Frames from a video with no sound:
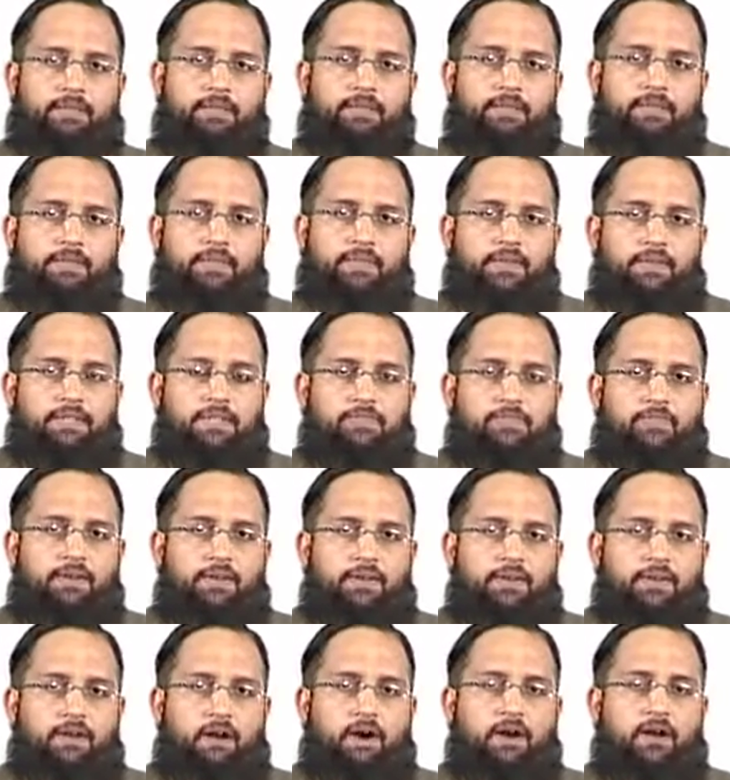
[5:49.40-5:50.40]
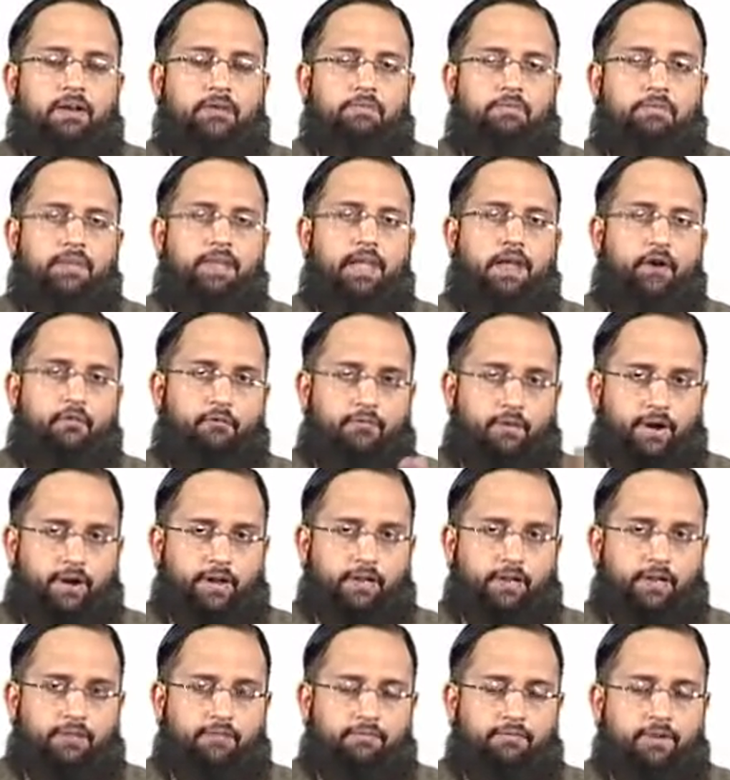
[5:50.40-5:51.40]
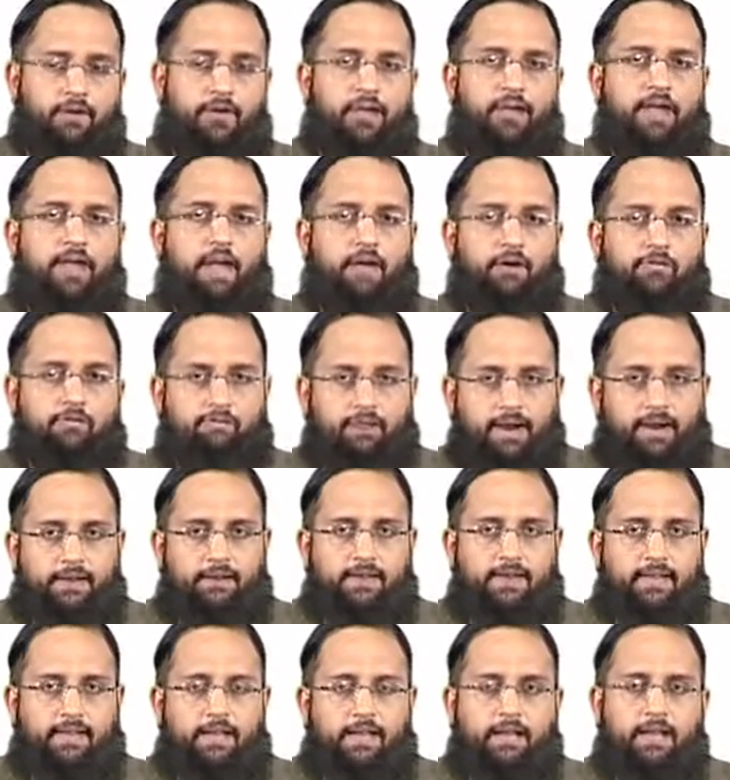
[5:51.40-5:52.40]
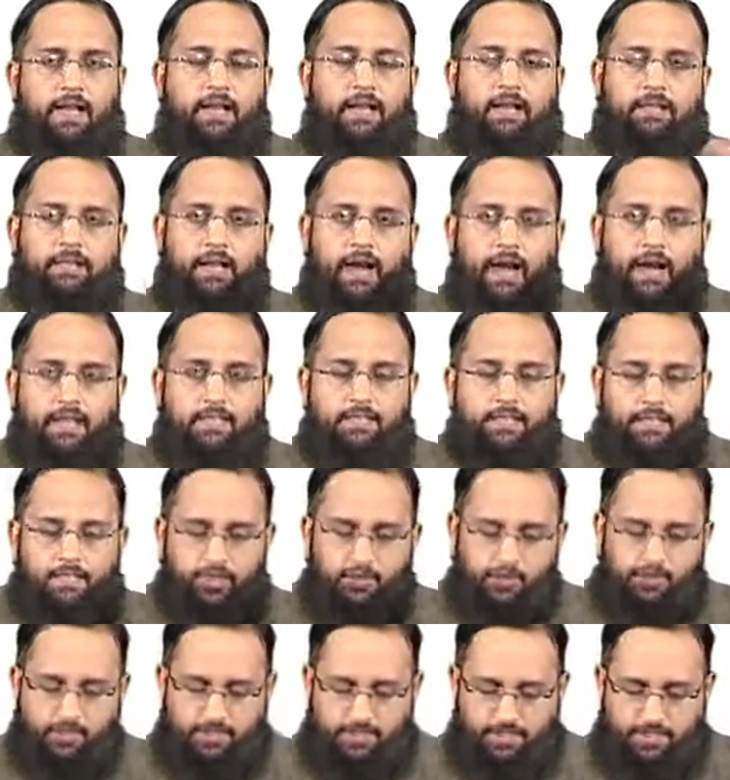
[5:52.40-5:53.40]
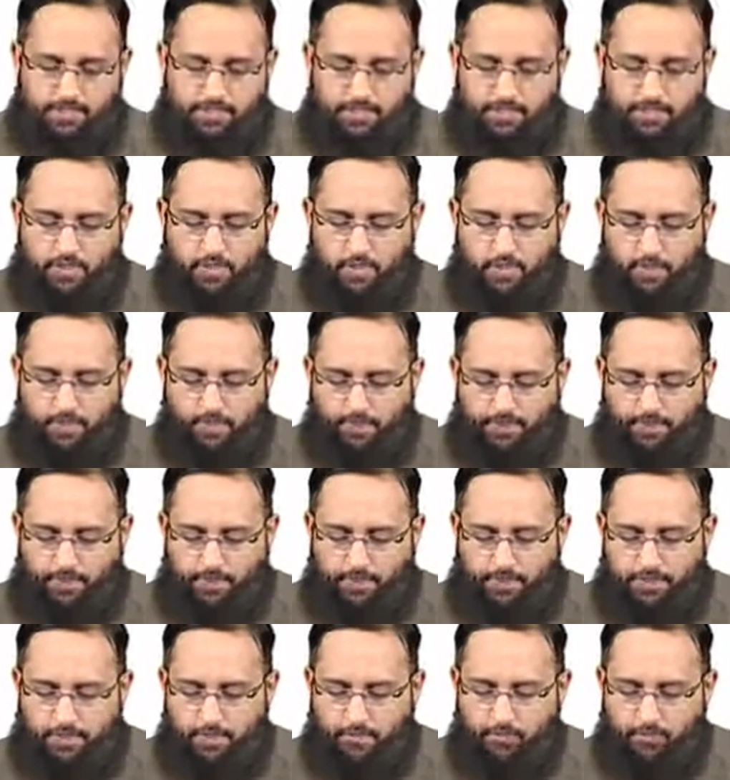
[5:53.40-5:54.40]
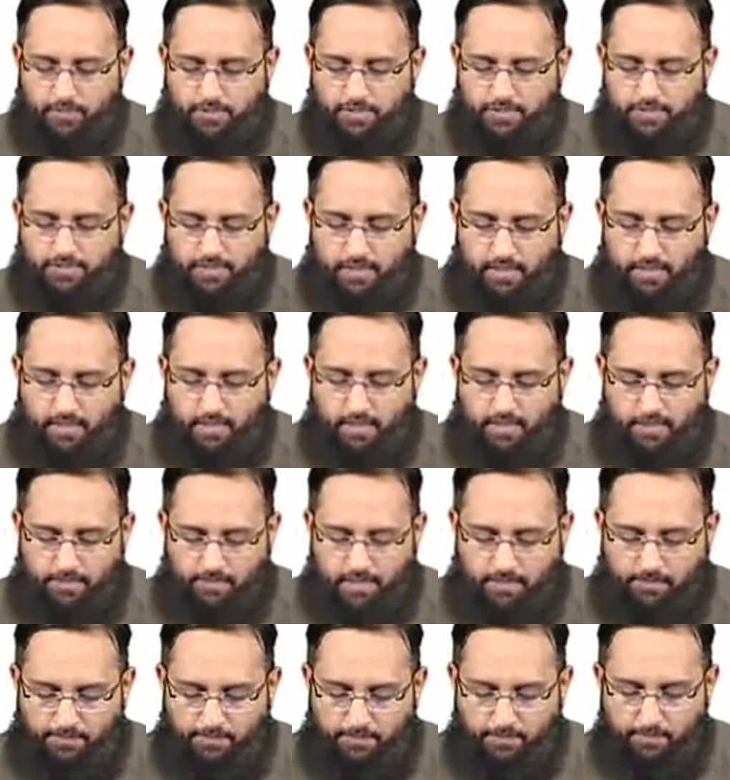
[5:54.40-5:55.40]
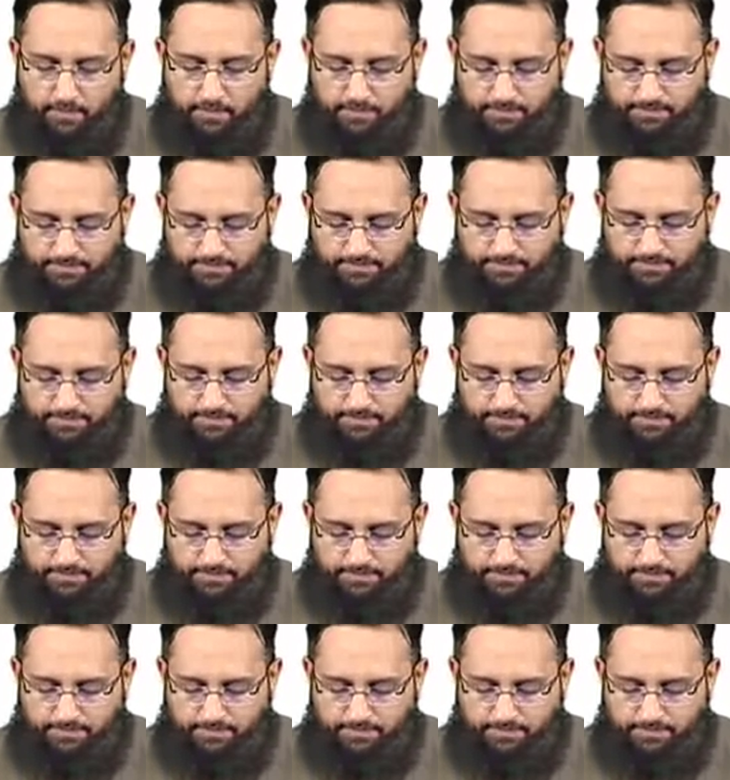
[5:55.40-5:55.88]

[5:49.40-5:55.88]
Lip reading: this will not be affecting the other users using the computer.